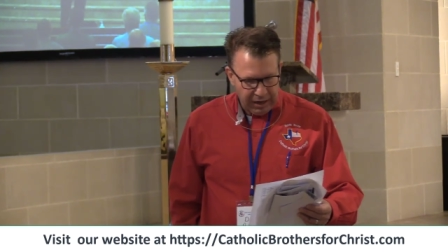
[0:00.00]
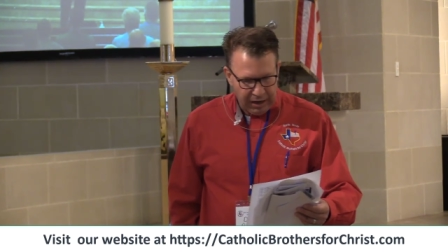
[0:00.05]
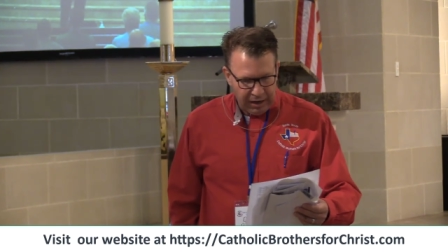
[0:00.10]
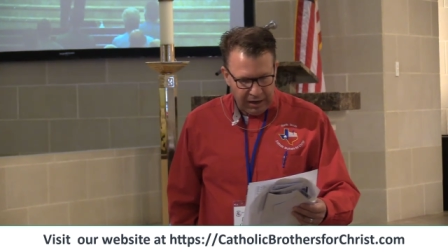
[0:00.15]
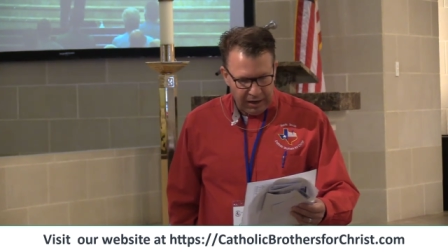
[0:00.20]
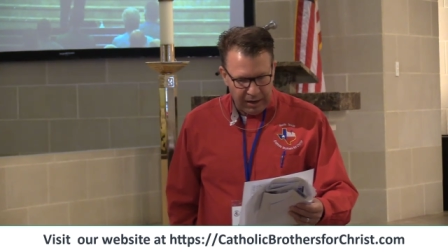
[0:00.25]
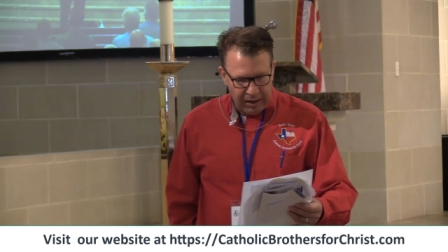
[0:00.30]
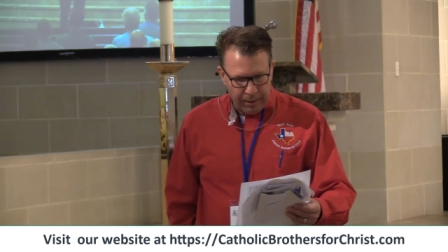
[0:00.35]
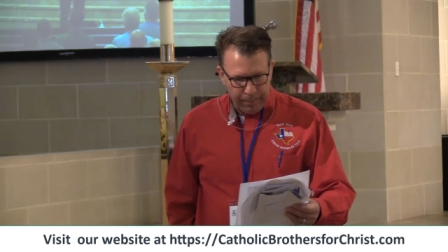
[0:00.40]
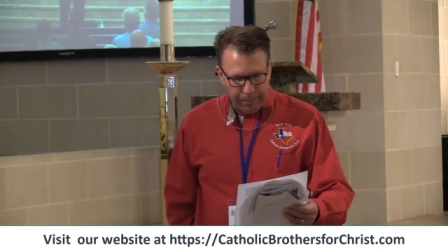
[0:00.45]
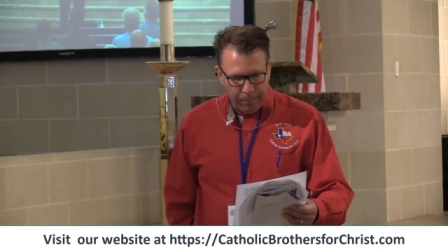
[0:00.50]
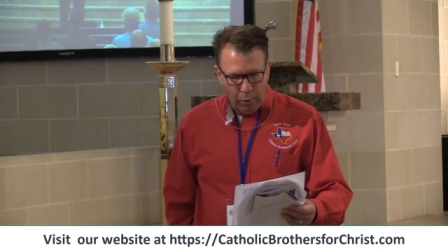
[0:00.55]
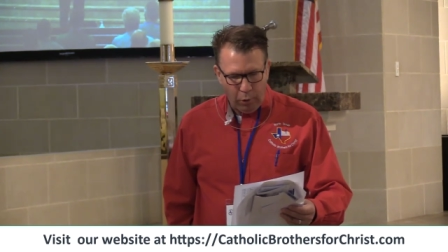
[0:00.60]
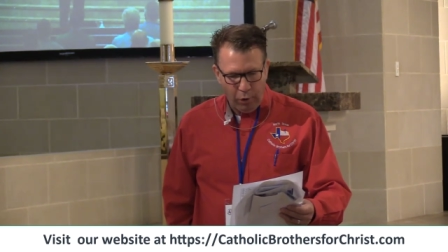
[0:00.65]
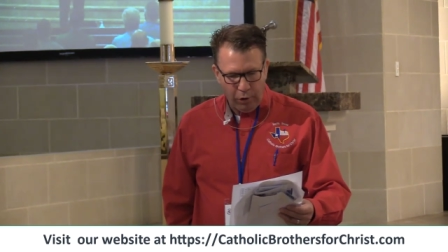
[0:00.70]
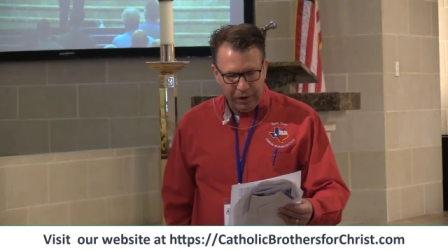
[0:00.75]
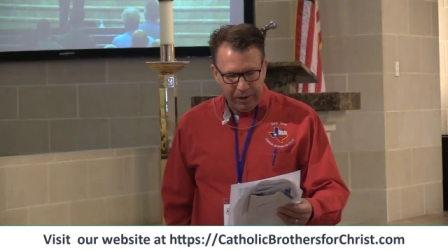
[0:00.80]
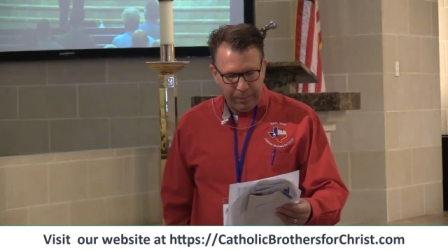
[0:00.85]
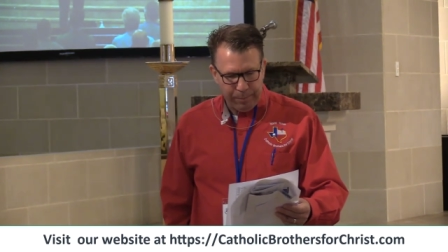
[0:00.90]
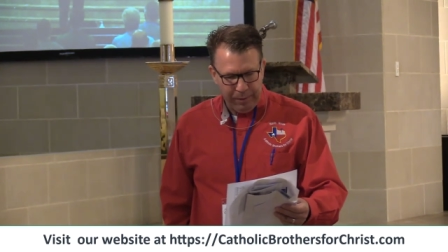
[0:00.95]
Um,
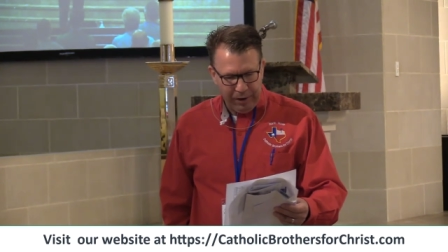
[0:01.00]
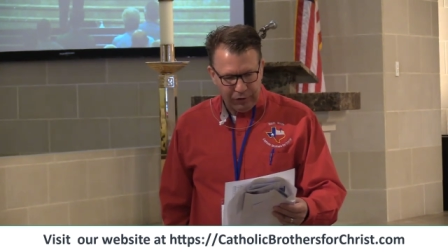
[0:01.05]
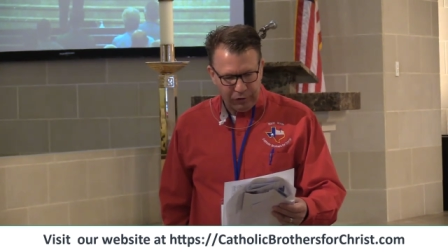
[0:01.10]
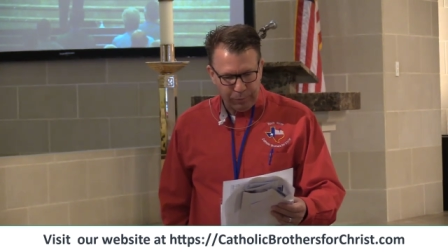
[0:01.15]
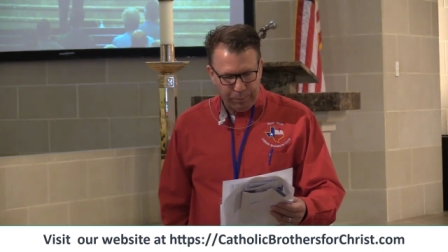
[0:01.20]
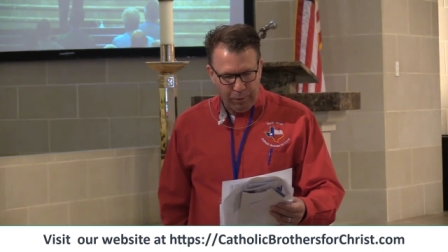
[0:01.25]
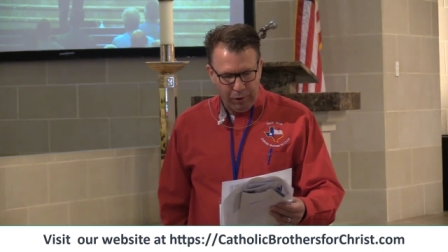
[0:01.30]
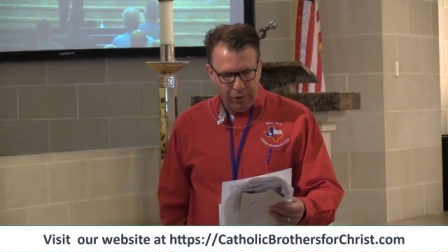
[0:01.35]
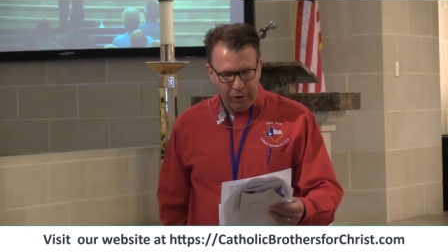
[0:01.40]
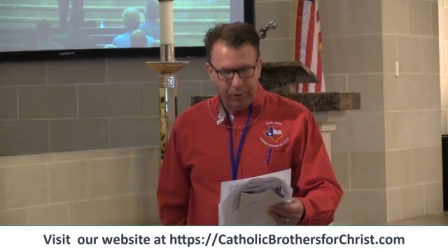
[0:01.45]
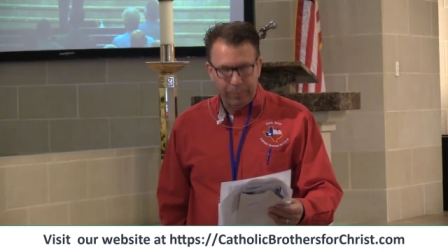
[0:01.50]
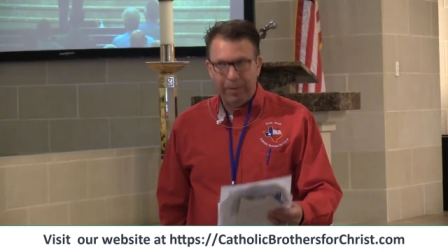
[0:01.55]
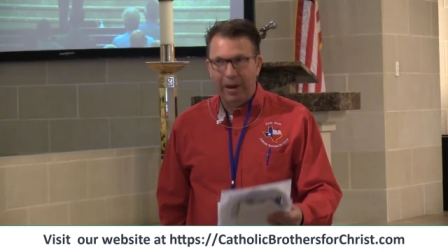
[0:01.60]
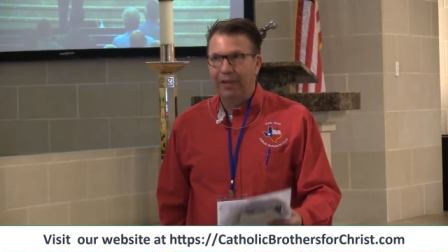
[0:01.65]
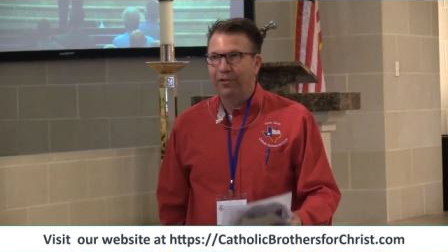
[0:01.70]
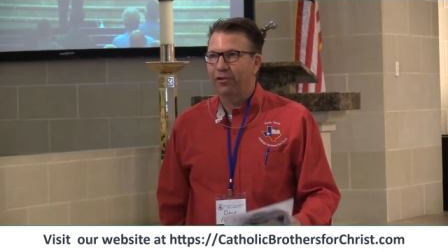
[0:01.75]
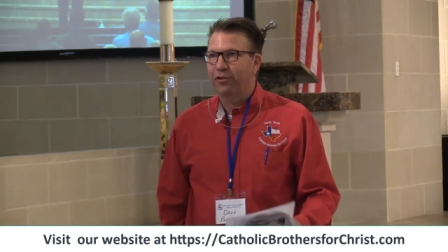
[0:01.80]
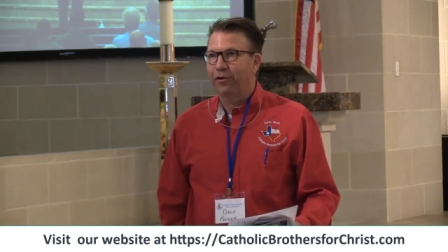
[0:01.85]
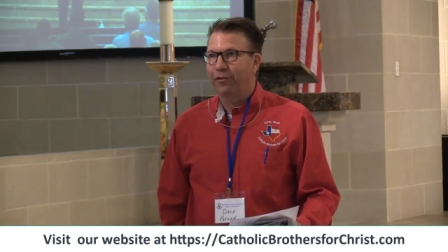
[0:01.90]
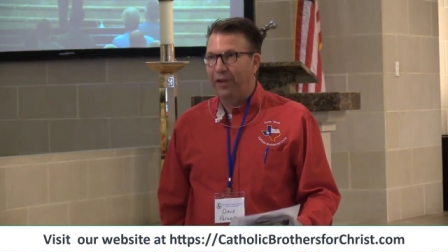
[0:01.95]
born in Pittsburgh,
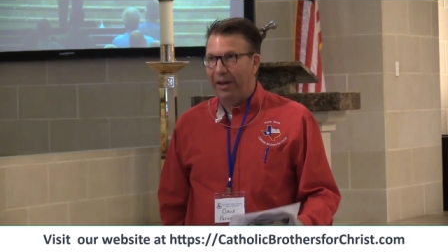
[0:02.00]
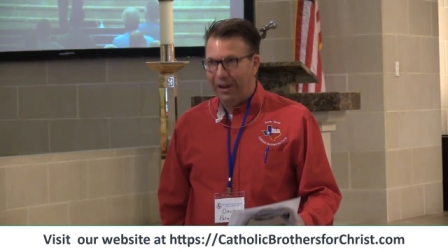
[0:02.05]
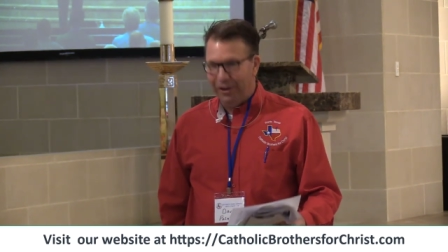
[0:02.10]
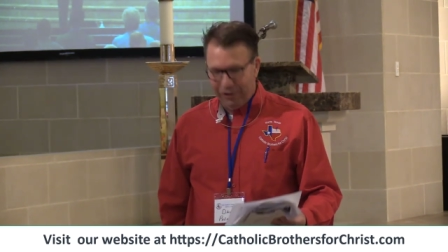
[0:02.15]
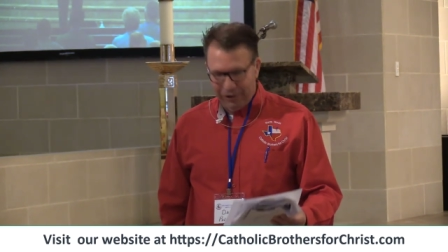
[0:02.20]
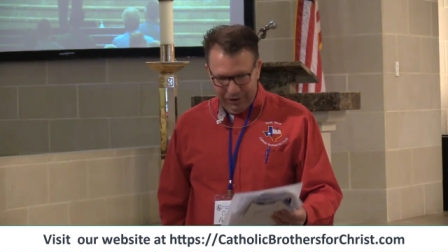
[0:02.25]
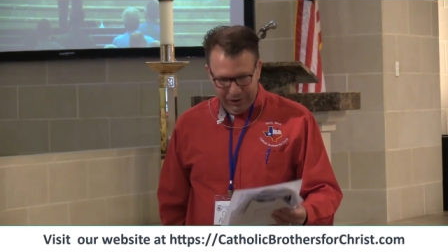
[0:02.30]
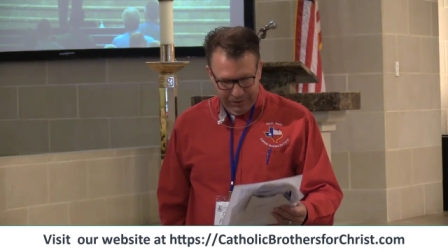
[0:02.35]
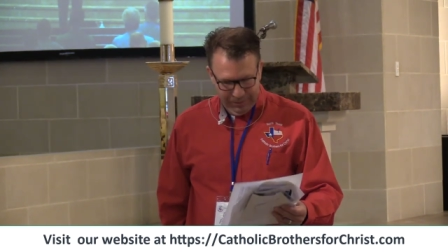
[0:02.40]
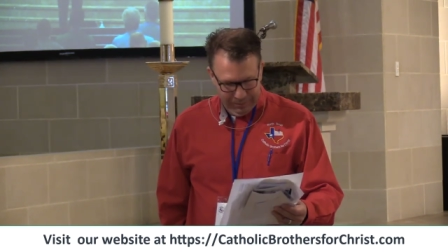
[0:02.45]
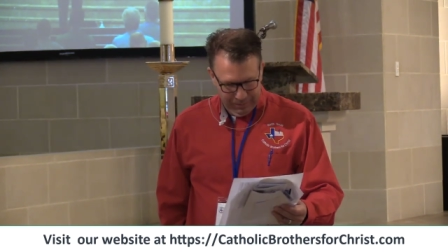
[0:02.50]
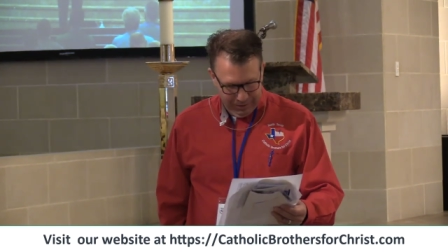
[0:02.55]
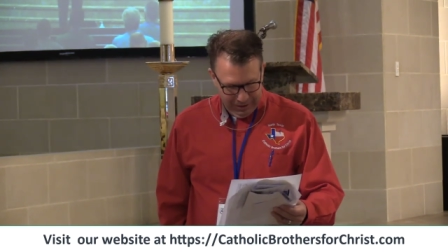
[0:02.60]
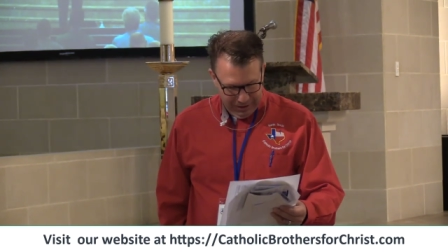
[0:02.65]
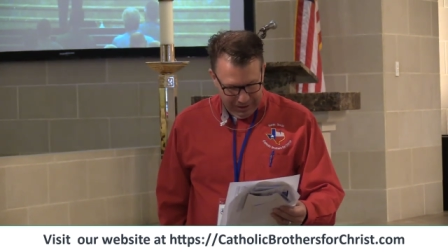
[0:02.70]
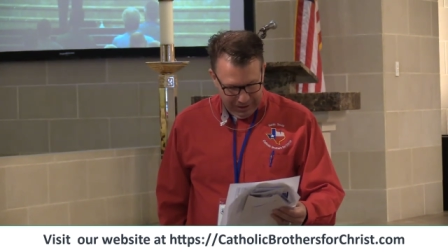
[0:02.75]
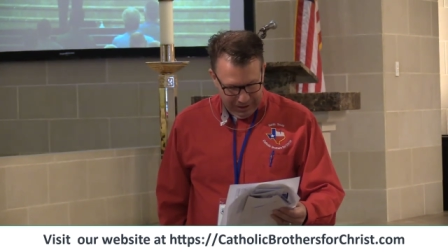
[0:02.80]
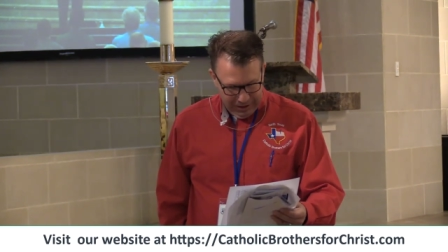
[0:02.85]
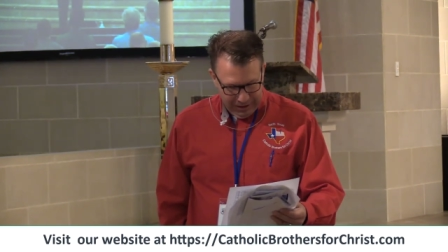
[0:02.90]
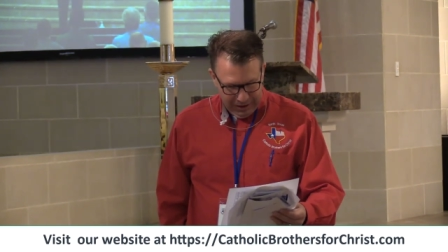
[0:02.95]
Pennsylvania,
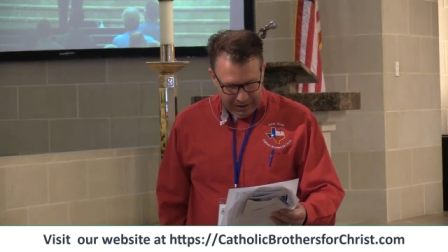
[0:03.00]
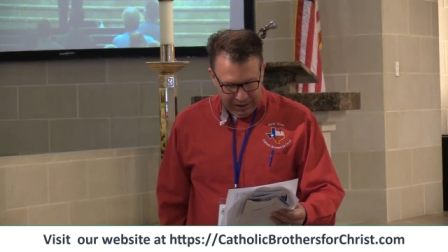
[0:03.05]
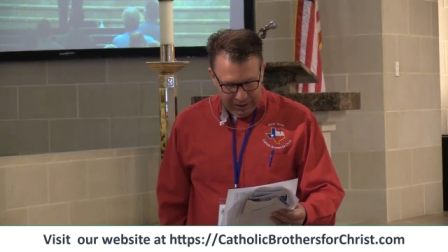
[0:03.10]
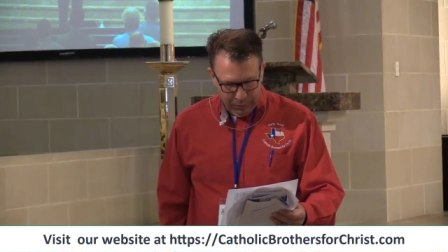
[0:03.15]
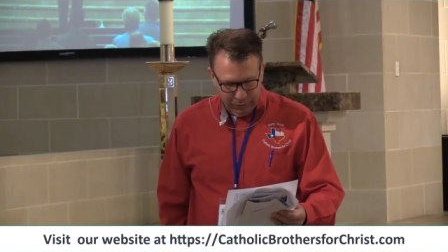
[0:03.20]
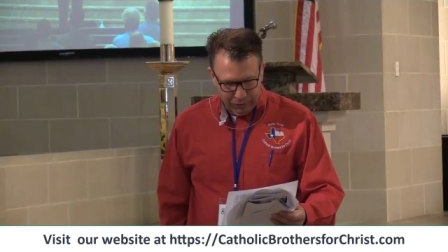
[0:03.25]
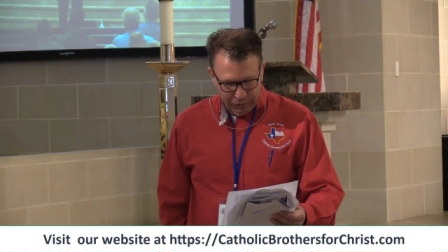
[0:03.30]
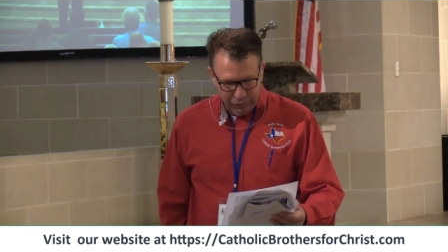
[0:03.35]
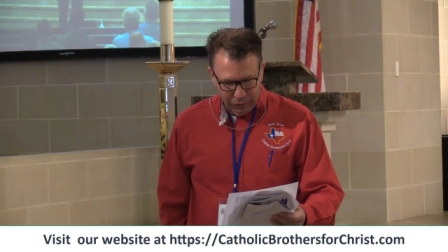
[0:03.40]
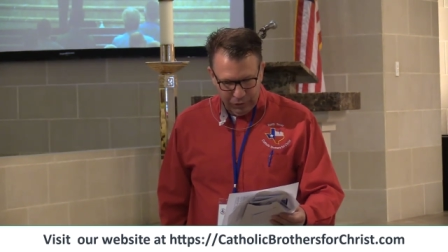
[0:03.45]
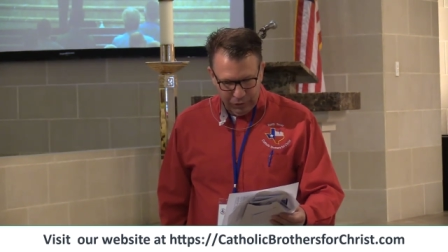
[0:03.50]
he was